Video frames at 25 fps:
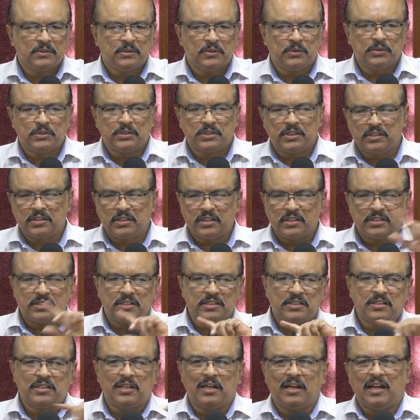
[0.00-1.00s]
who said, This
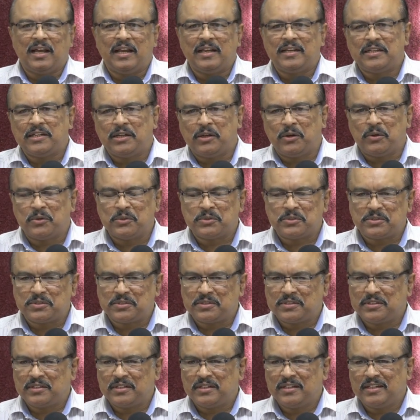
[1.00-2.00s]
is the
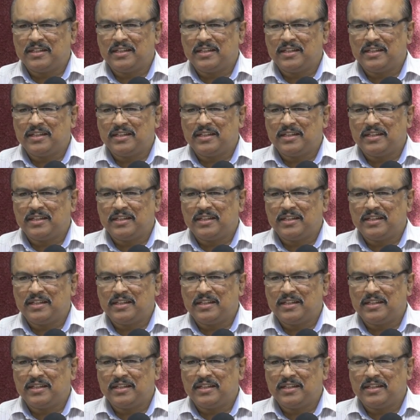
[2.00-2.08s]
lighthouse.